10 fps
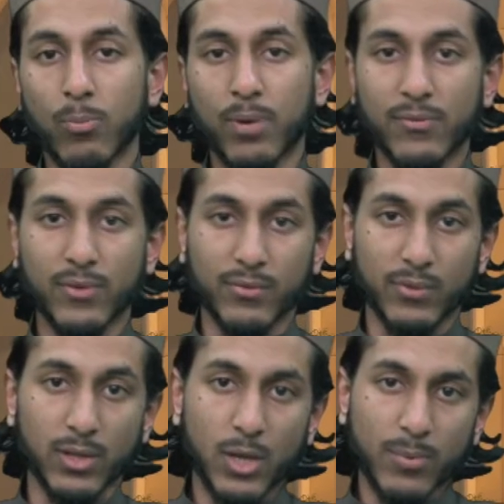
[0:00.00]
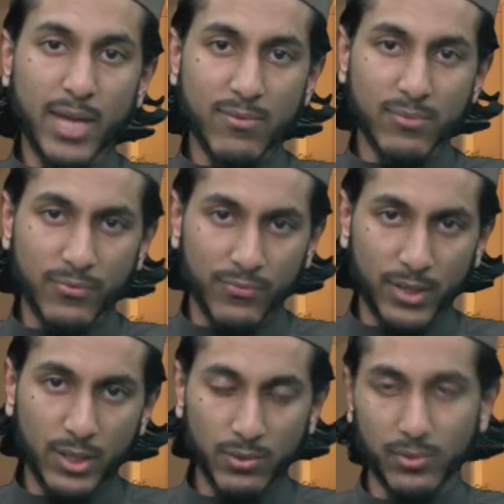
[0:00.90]
Prophet of Allah, we have
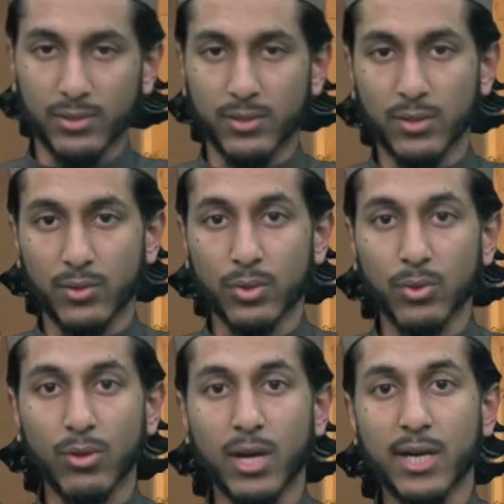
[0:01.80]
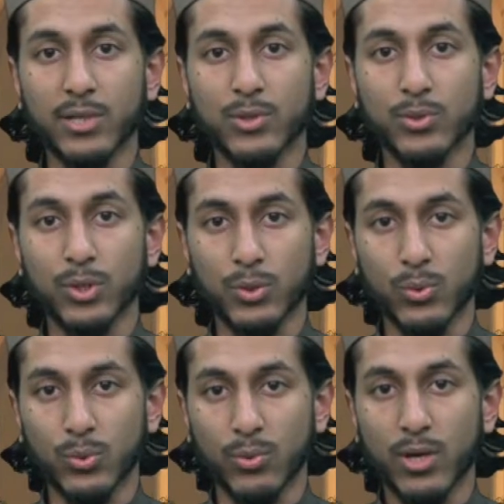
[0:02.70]
revealed the Quran to
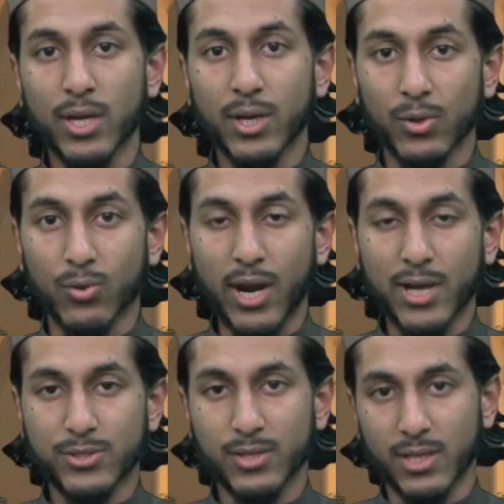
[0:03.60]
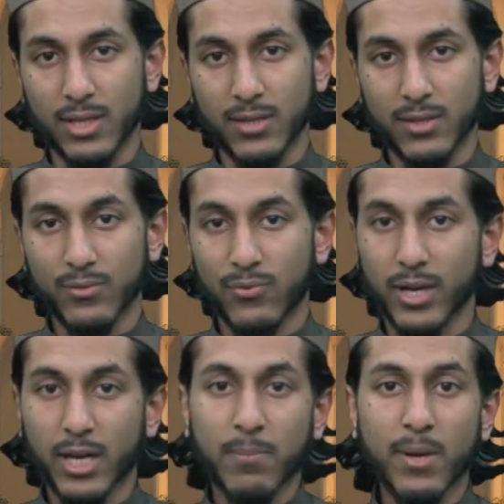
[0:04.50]
you gradually.
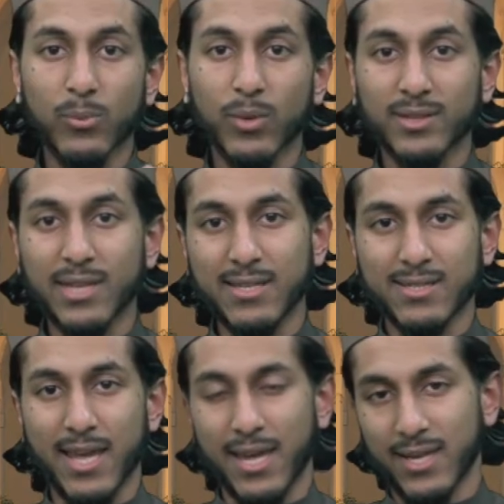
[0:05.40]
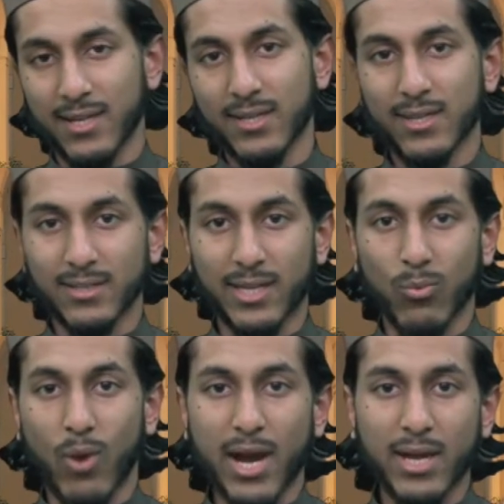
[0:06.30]
Forget about what they say, that
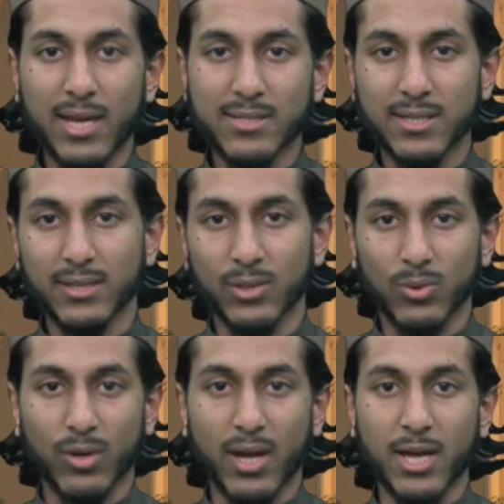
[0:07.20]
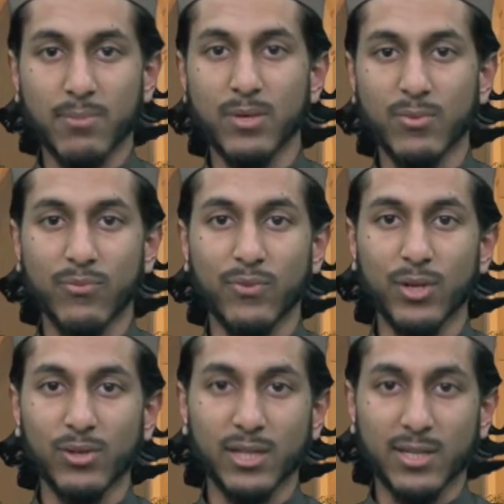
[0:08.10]
why hasn't the Quran been
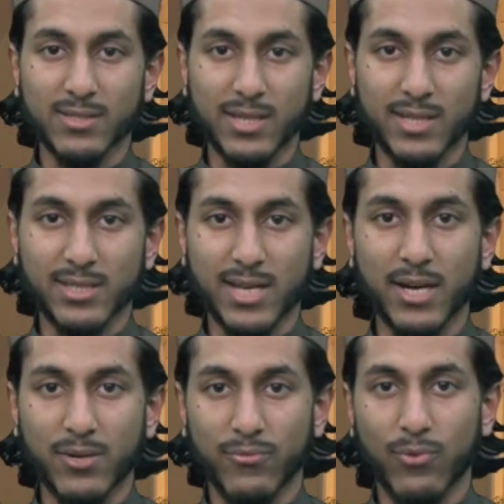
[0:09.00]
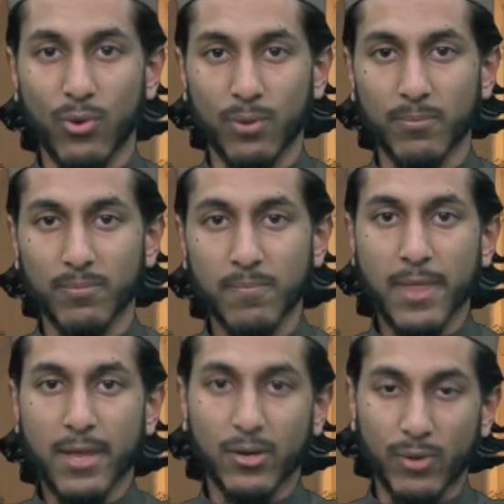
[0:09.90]
revealed in its entire form
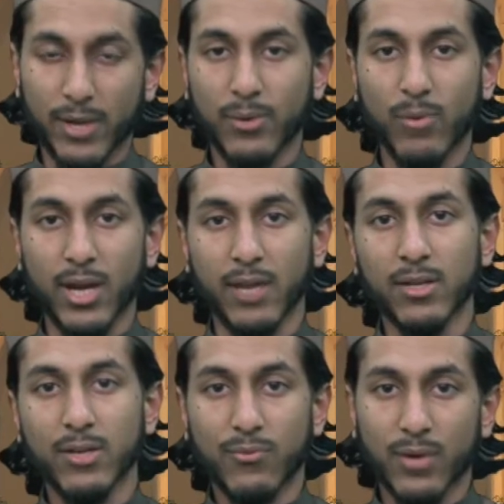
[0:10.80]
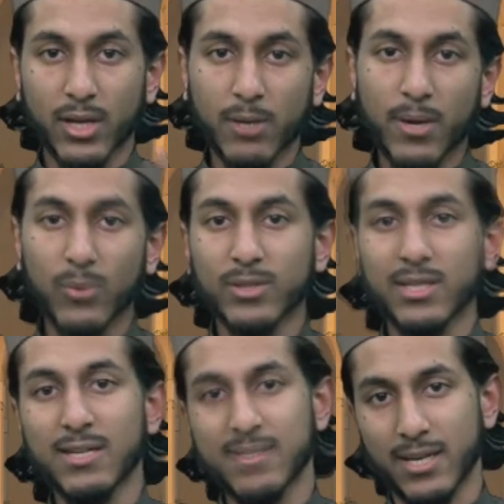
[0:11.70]
right away. Forget about what
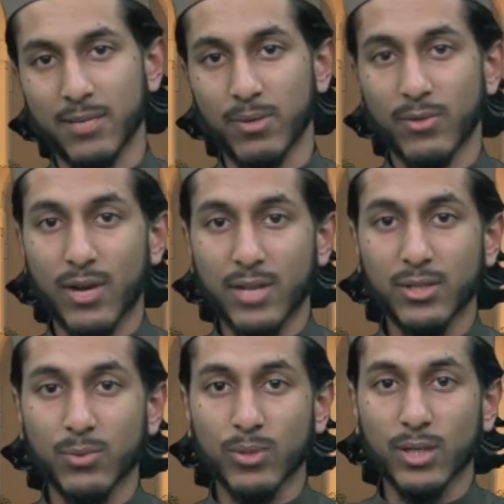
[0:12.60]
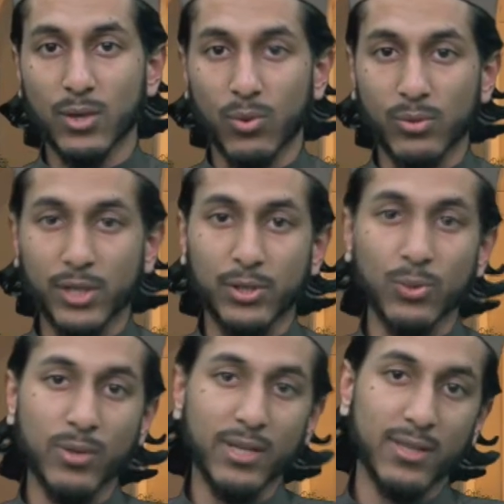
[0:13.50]
they said, but rather we only
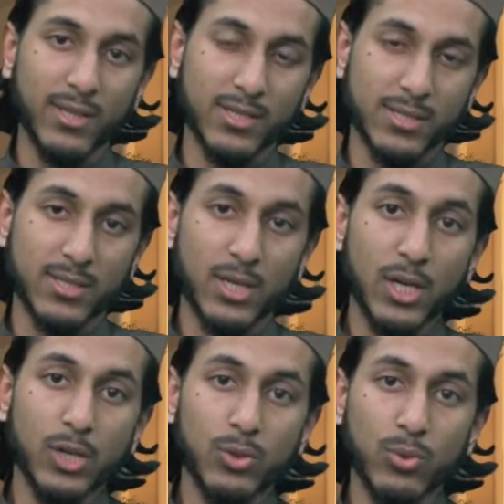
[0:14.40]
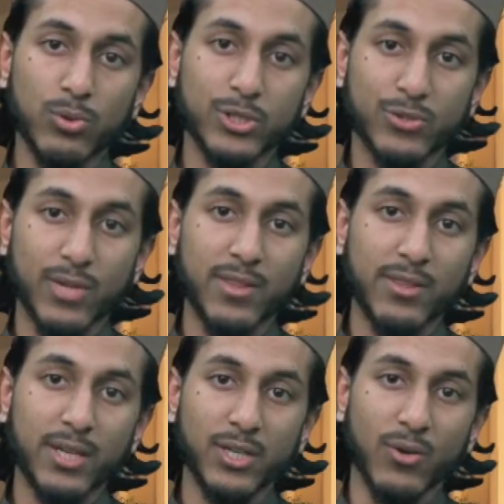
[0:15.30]
doing this to
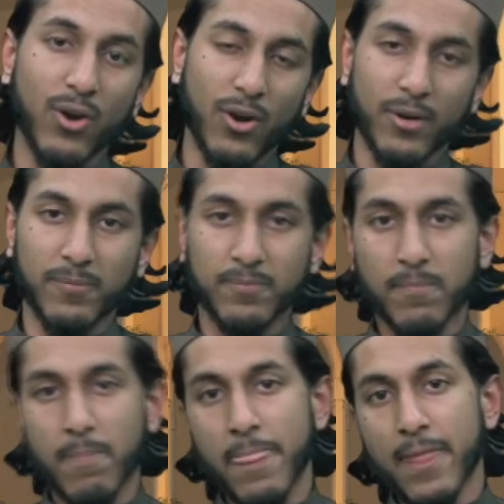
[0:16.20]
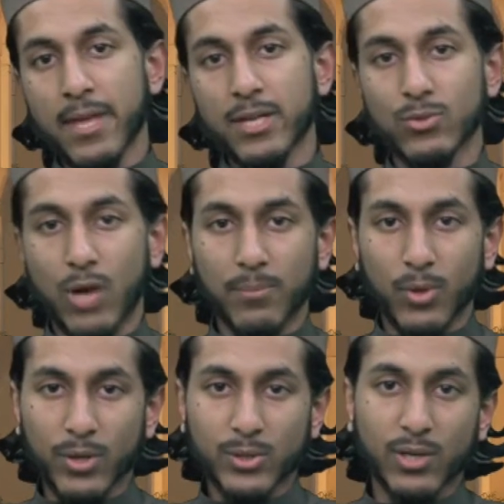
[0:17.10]
strengthen your heart. So I'm
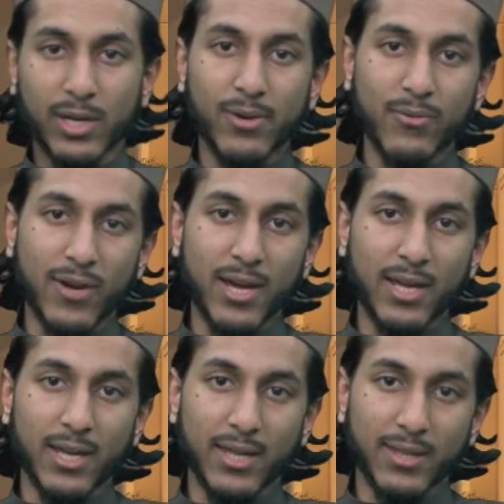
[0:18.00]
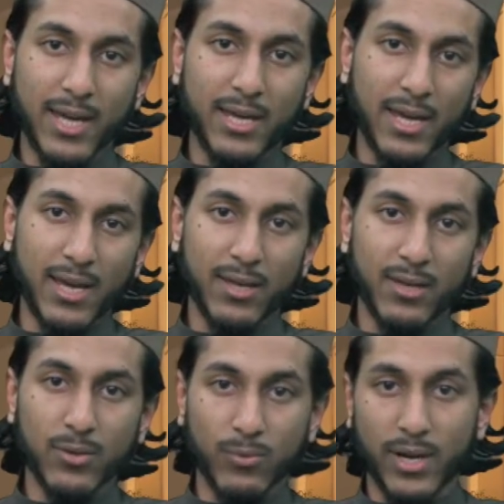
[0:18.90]
going to clarify that ayah
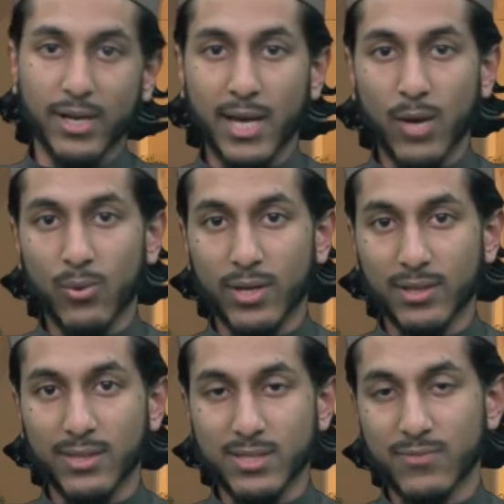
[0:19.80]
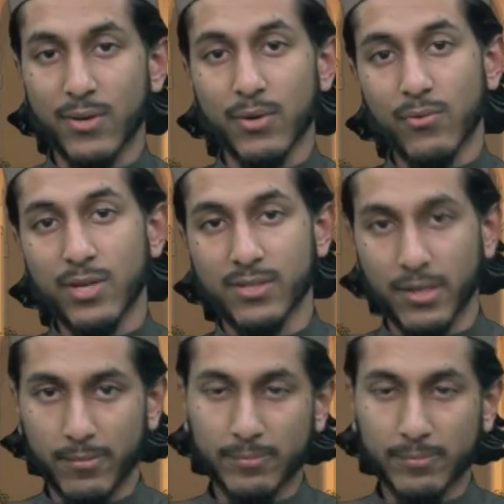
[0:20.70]
right now in this very reason.